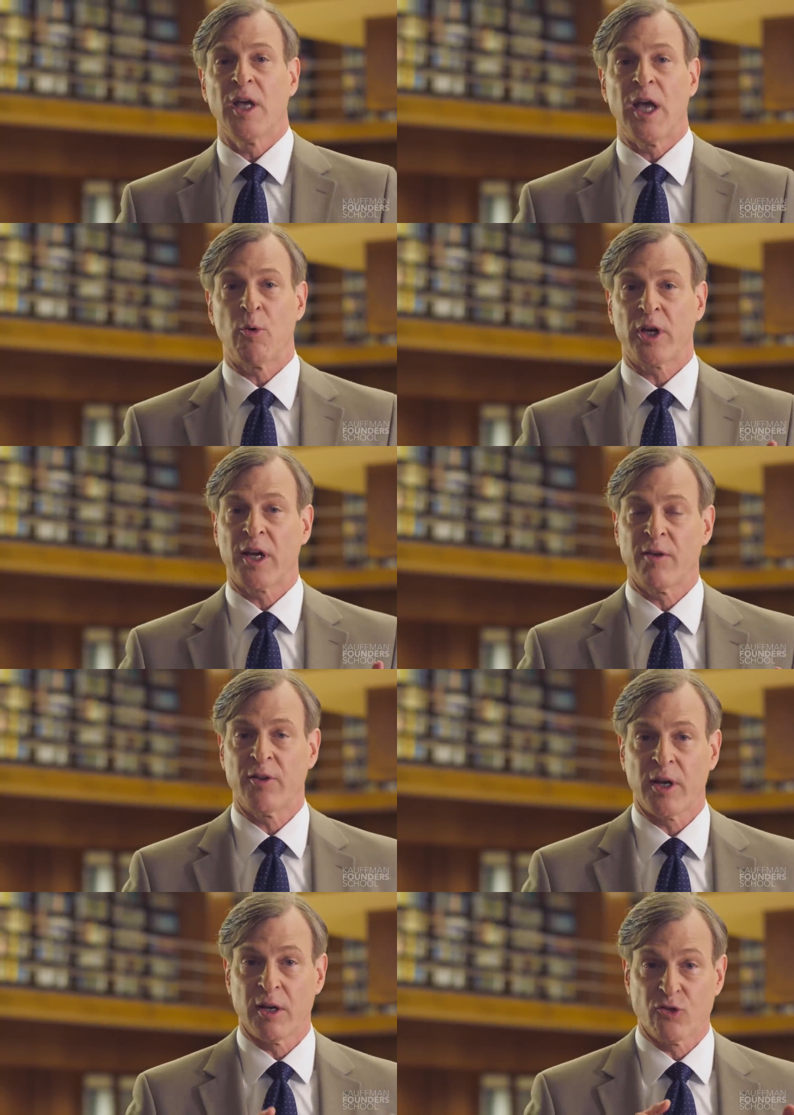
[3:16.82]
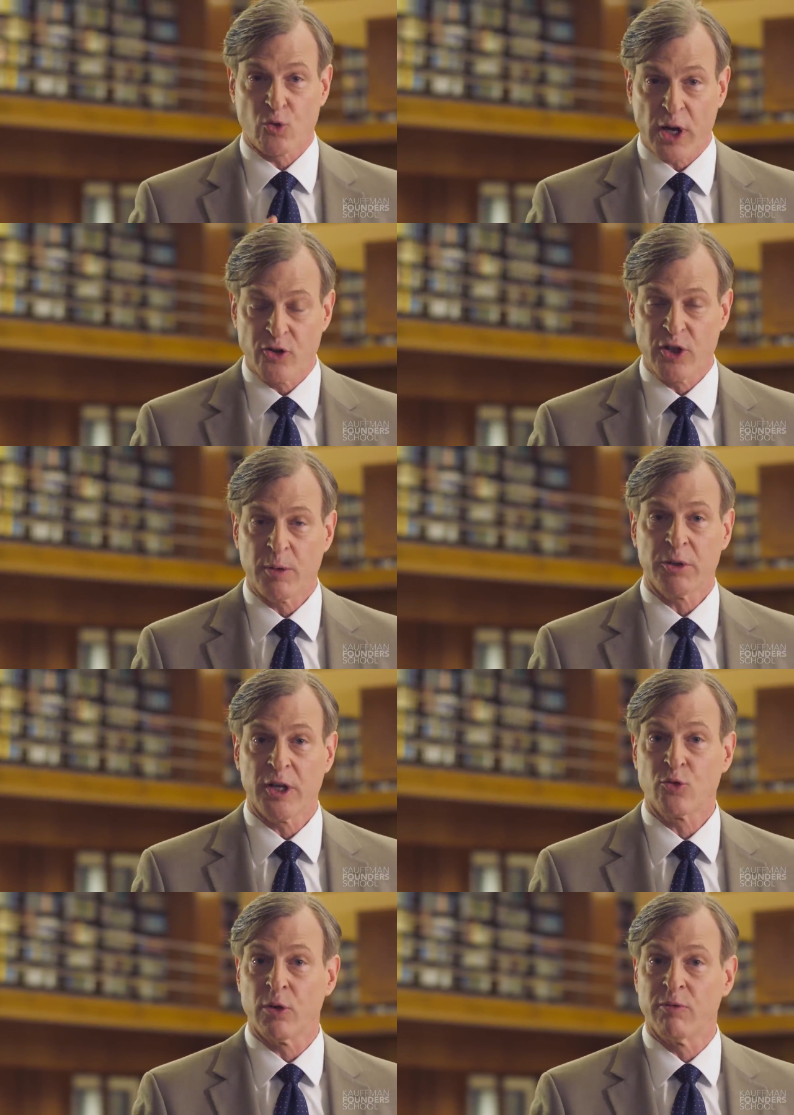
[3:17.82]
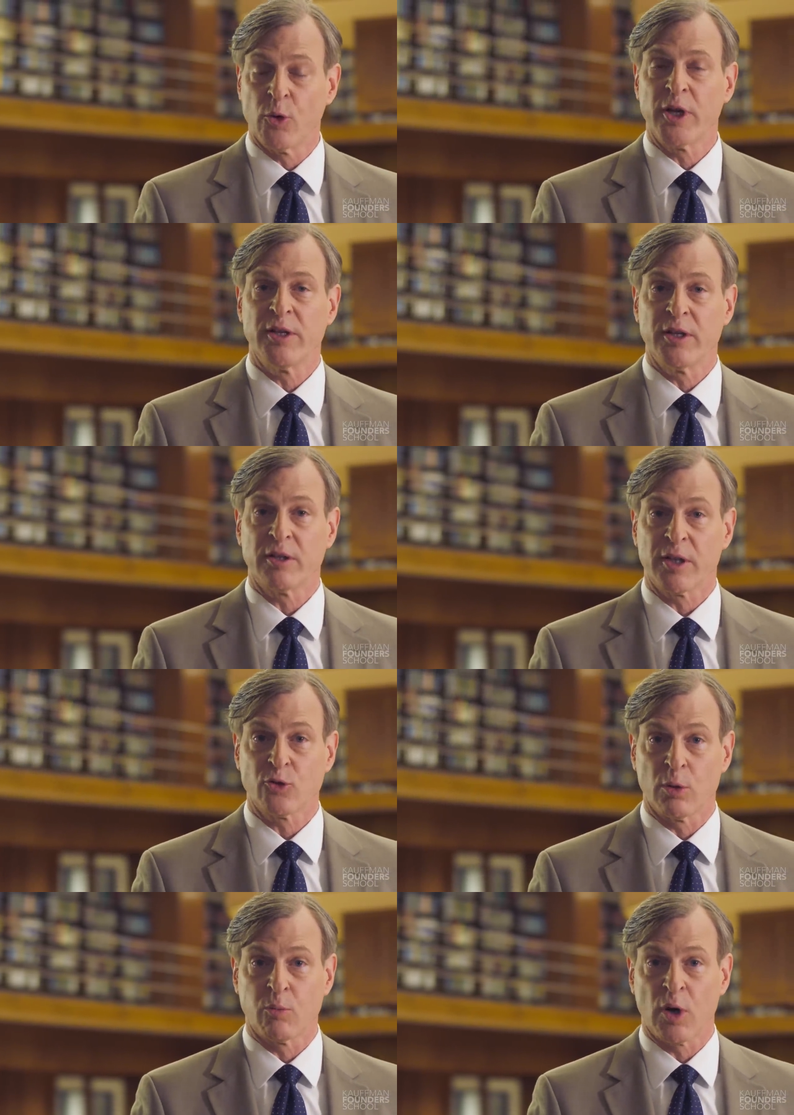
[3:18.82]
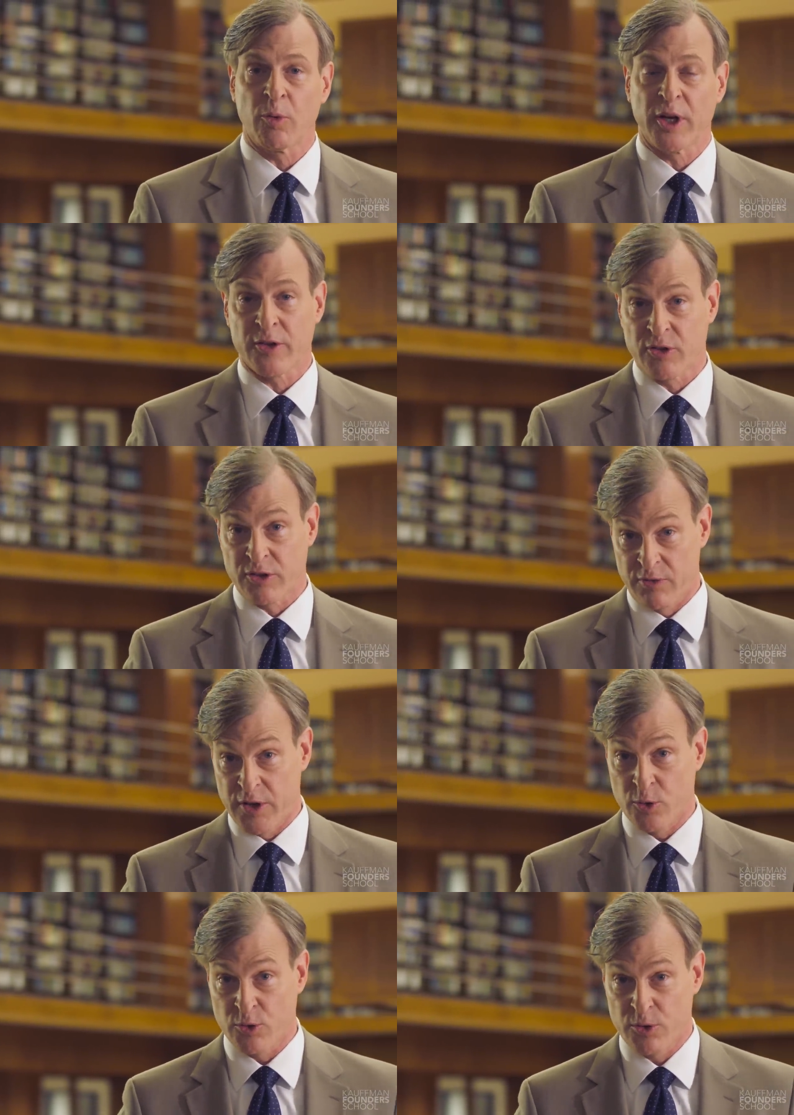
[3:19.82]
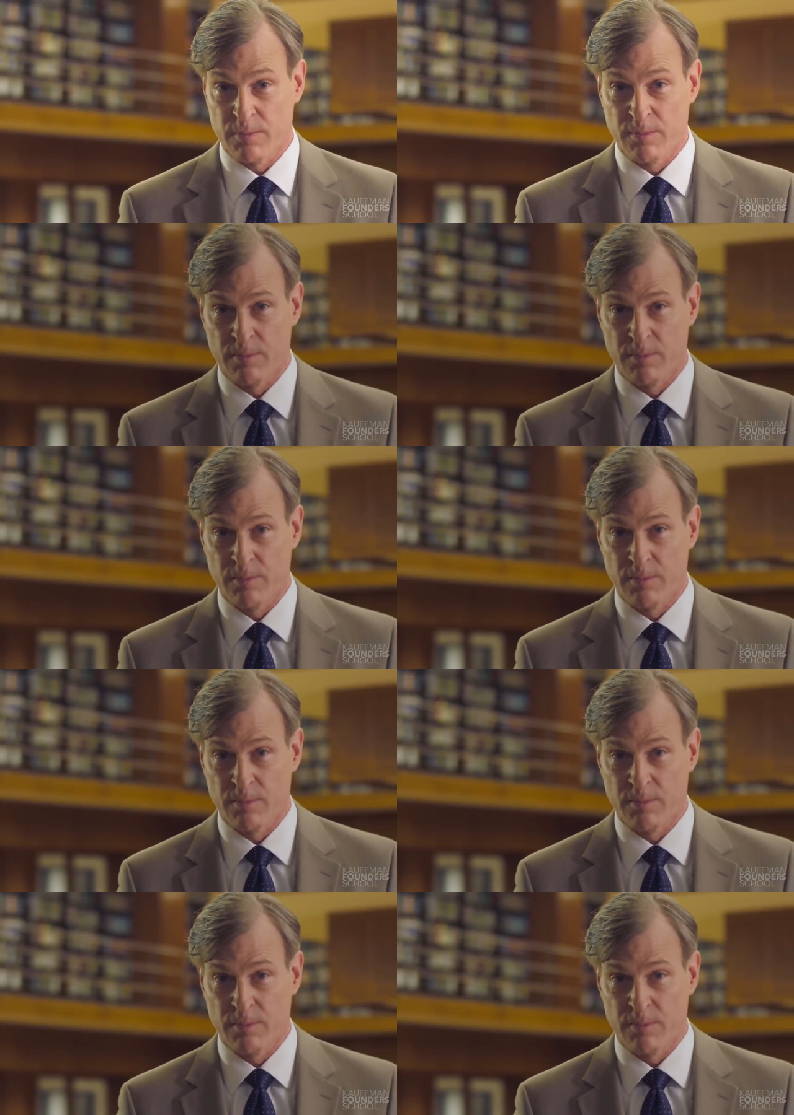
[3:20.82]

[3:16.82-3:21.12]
And we're going to have a strategy in place for avoiding the intellectual property assets of others.